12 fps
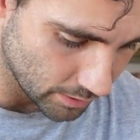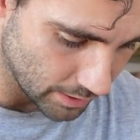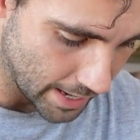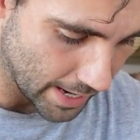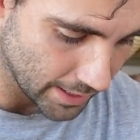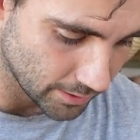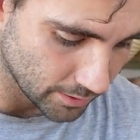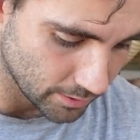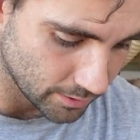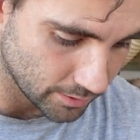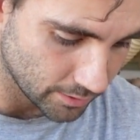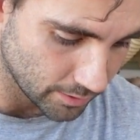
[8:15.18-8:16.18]
and
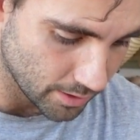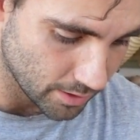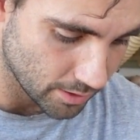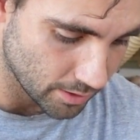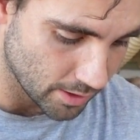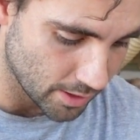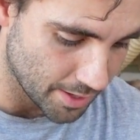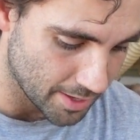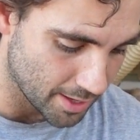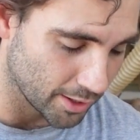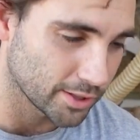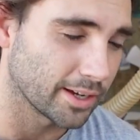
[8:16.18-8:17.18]

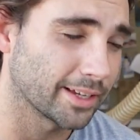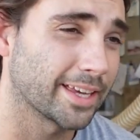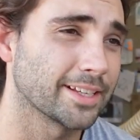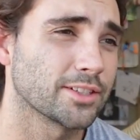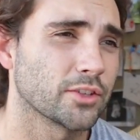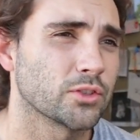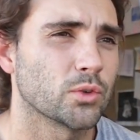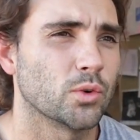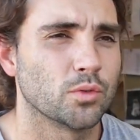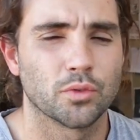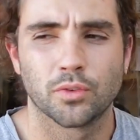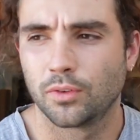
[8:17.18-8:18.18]
I guess
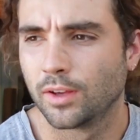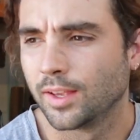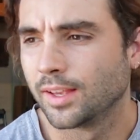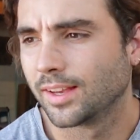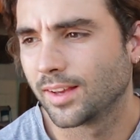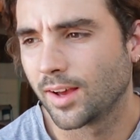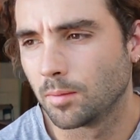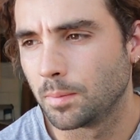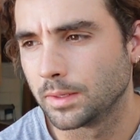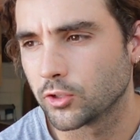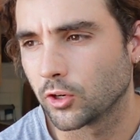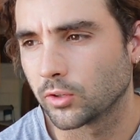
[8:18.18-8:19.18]
I've
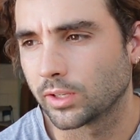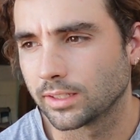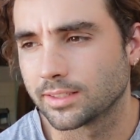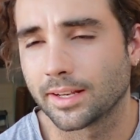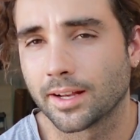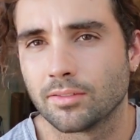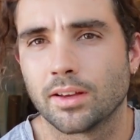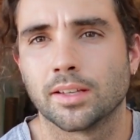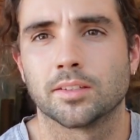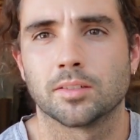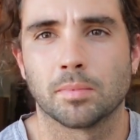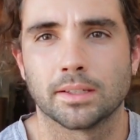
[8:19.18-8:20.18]
been joking saying I've
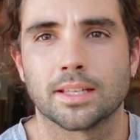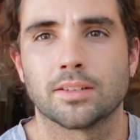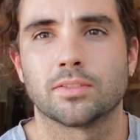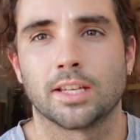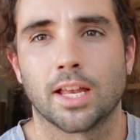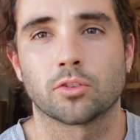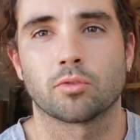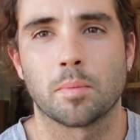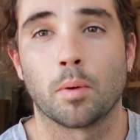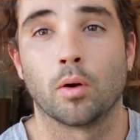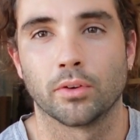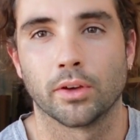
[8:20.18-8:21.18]
entered my David Nash
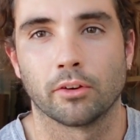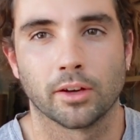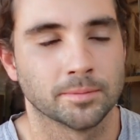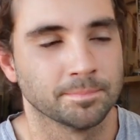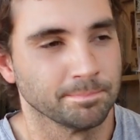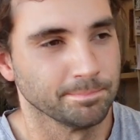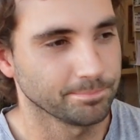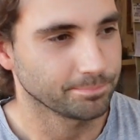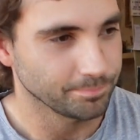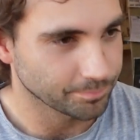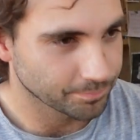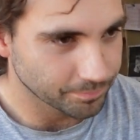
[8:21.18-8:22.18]
rip-off era,
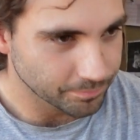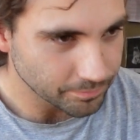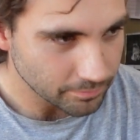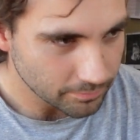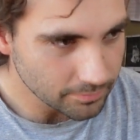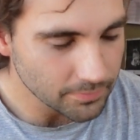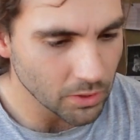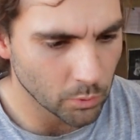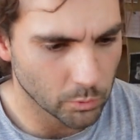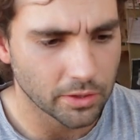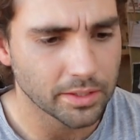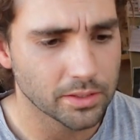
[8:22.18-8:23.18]

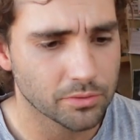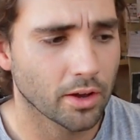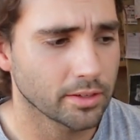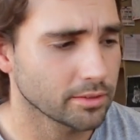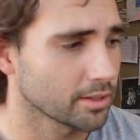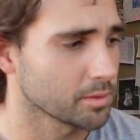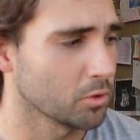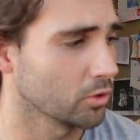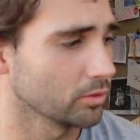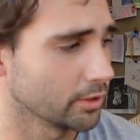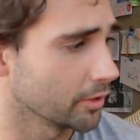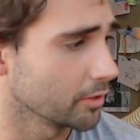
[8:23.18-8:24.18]
which I think is fine because I'm
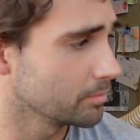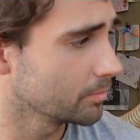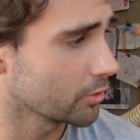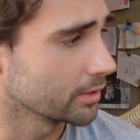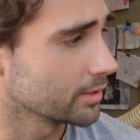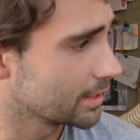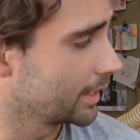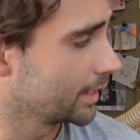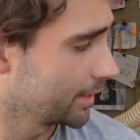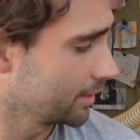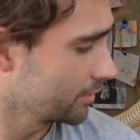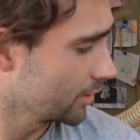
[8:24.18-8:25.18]
not, you know, trying to sell
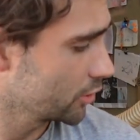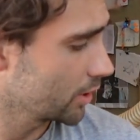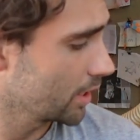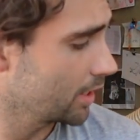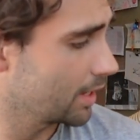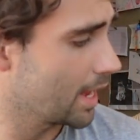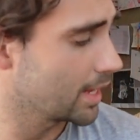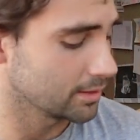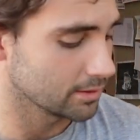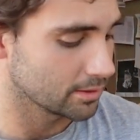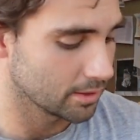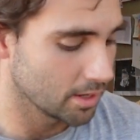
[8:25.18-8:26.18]
any of this shit,
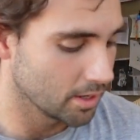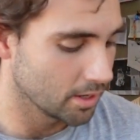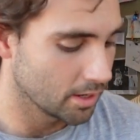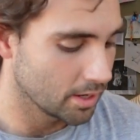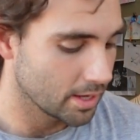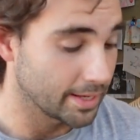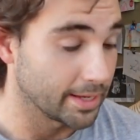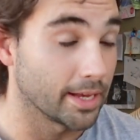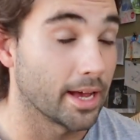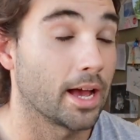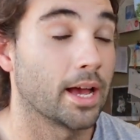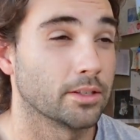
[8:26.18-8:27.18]
and it
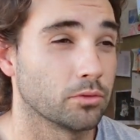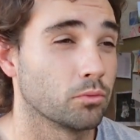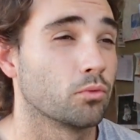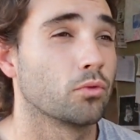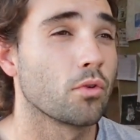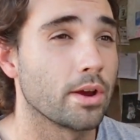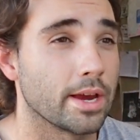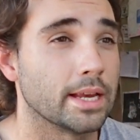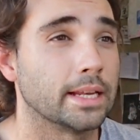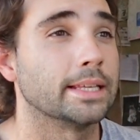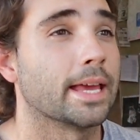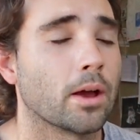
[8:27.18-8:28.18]
has
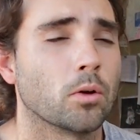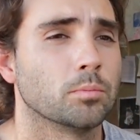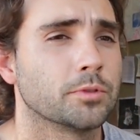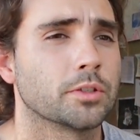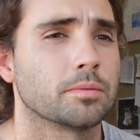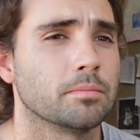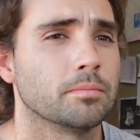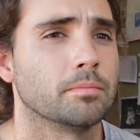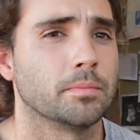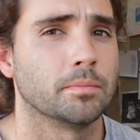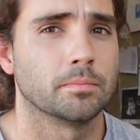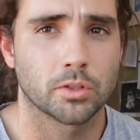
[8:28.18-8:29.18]
really helped
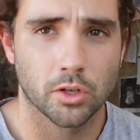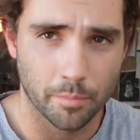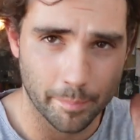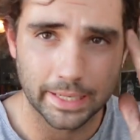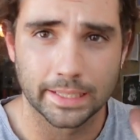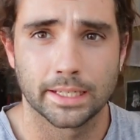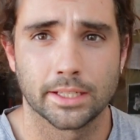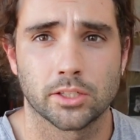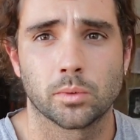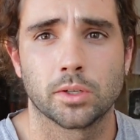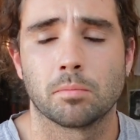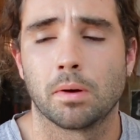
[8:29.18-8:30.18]
completely
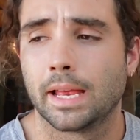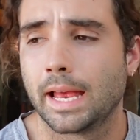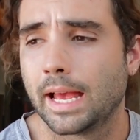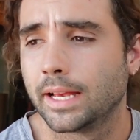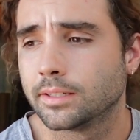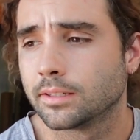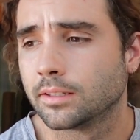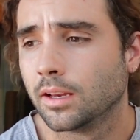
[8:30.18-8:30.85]
switch my head